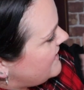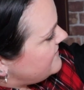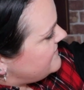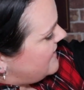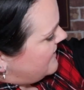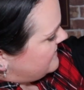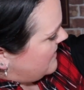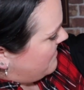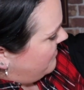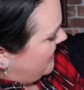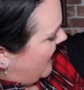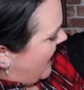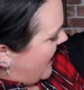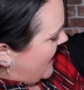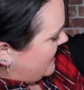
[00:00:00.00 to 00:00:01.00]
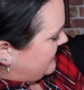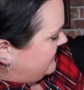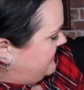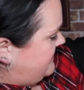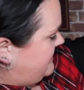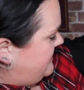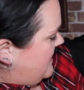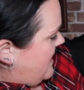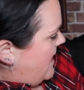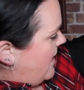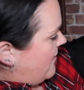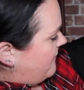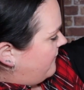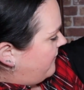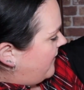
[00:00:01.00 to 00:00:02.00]
it says blacks
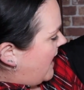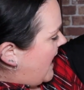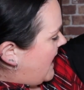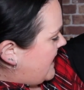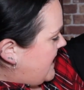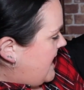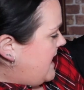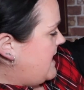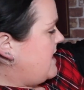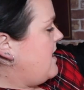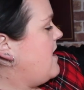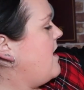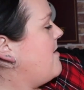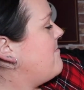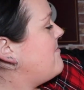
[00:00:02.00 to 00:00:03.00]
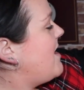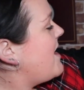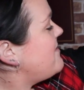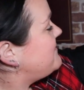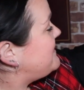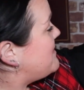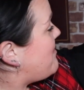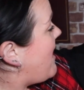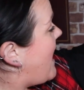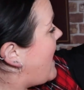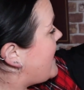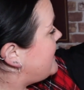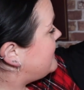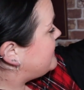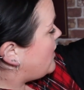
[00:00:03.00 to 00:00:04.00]
flying
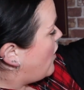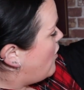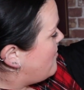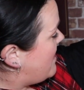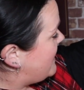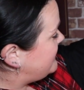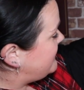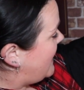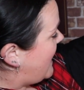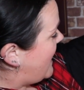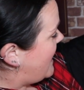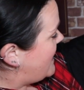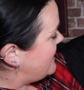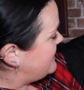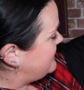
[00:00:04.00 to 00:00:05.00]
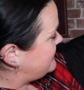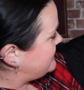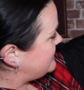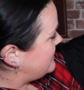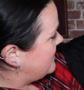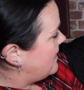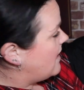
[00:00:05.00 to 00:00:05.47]
motorbikes. Oh my days.